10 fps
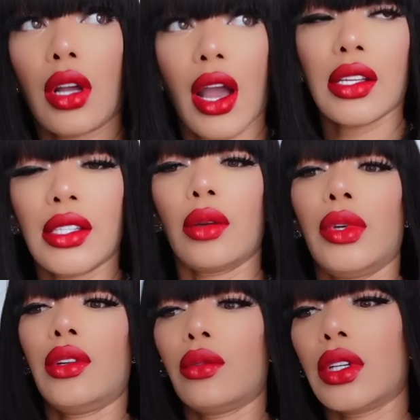I say
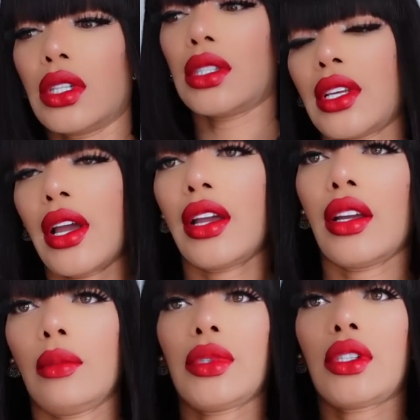we're doing good
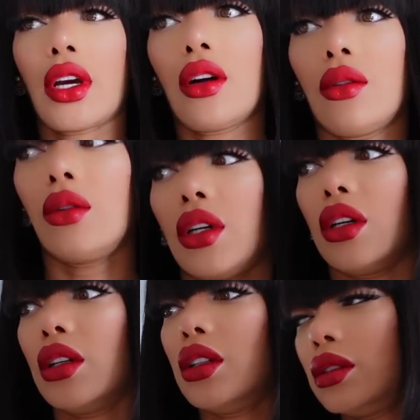time. So,
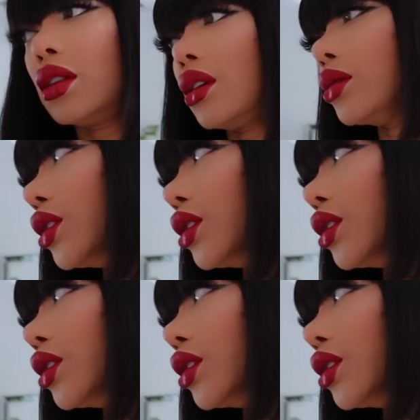uh, oh